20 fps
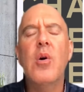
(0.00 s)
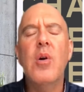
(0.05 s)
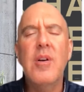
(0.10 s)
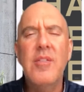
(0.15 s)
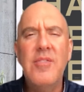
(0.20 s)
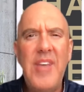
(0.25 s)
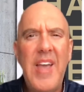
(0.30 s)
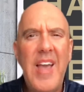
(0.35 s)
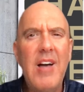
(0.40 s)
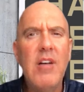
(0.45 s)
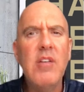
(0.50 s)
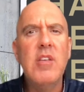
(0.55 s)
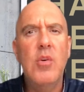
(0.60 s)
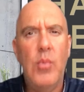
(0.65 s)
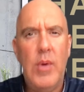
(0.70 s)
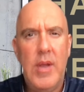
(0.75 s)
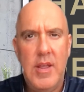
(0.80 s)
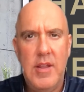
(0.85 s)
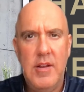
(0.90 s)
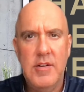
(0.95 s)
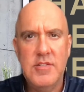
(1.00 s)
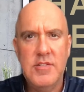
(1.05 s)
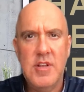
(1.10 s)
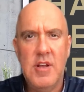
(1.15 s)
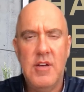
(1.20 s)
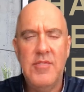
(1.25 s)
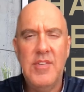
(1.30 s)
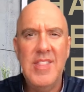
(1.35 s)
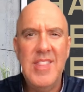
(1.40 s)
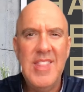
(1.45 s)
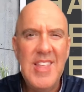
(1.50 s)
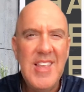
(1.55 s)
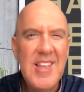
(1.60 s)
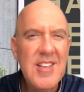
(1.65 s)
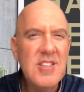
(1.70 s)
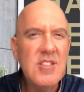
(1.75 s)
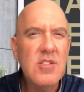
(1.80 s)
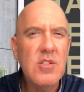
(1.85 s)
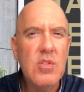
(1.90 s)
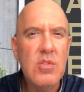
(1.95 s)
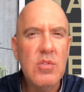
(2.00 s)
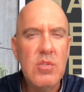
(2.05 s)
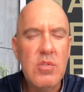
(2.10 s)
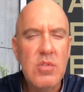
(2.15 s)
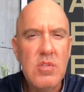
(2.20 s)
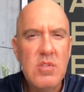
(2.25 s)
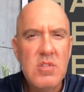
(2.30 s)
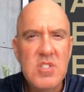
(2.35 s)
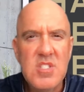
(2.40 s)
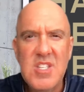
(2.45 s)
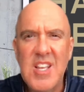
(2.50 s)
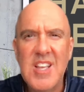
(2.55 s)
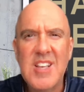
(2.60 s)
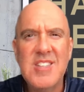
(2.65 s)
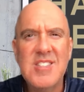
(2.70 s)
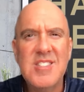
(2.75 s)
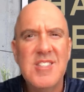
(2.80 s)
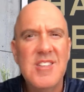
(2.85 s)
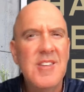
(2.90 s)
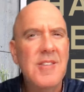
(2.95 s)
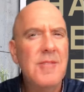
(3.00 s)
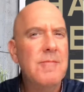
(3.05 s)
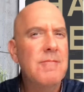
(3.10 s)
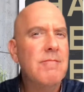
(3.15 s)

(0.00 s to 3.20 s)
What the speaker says: or evaluate yourself on these six